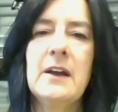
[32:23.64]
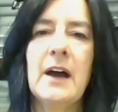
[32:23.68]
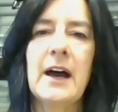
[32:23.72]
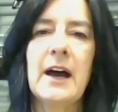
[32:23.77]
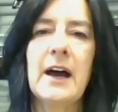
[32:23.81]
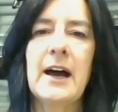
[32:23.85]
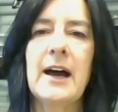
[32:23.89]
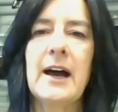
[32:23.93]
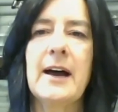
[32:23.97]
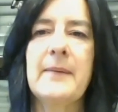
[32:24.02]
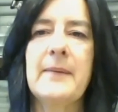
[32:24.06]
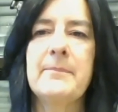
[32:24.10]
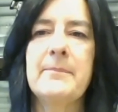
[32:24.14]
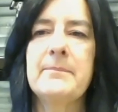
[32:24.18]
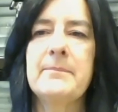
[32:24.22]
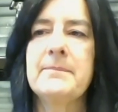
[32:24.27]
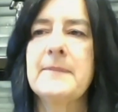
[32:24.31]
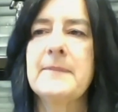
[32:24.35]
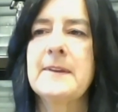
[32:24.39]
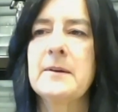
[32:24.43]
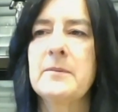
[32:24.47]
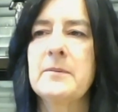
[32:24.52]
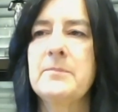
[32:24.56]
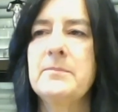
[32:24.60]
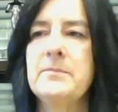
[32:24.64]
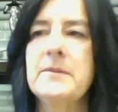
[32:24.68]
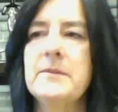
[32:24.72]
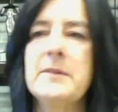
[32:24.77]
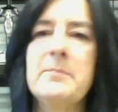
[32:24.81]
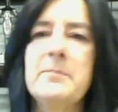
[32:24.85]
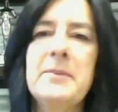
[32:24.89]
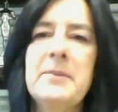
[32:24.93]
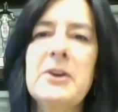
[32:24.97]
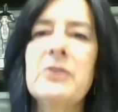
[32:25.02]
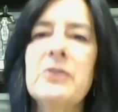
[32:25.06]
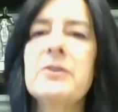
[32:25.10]
The
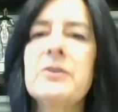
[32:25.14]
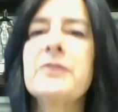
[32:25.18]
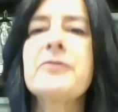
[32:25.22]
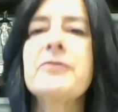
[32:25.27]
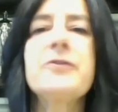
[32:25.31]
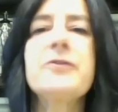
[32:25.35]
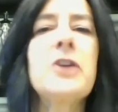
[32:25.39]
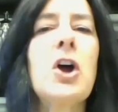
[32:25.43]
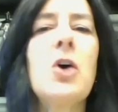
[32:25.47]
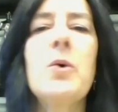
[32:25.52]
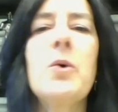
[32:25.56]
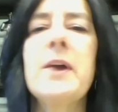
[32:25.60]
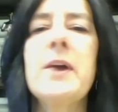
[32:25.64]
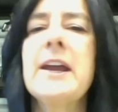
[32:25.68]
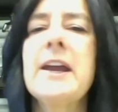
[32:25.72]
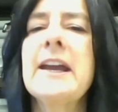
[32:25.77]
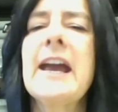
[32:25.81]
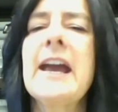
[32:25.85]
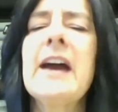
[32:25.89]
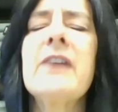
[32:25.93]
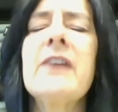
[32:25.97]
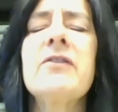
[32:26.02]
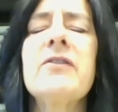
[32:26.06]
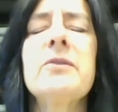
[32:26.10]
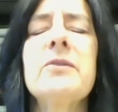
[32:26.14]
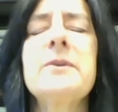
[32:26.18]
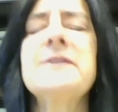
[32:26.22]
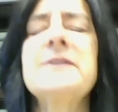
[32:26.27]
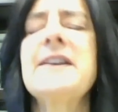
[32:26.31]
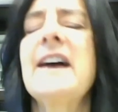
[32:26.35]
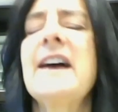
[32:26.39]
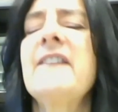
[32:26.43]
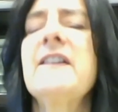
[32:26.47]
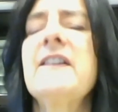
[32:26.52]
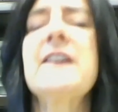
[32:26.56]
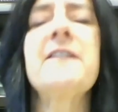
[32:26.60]
beer is flowing. Everyone's
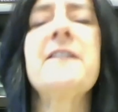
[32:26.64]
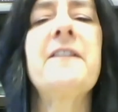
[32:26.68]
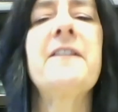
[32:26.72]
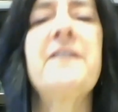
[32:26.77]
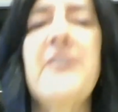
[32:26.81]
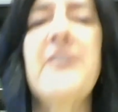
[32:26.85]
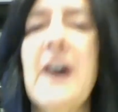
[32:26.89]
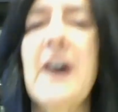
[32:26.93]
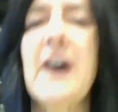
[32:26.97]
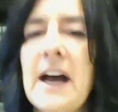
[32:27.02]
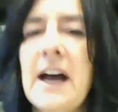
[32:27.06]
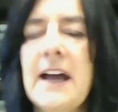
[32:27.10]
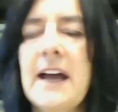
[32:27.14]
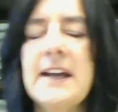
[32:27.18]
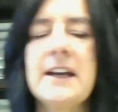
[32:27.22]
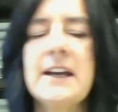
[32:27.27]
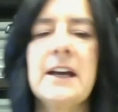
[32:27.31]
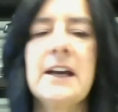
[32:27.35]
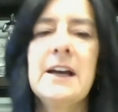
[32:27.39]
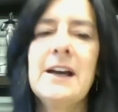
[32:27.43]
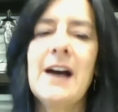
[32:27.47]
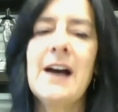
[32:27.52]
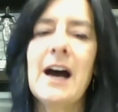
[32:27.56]
having fun.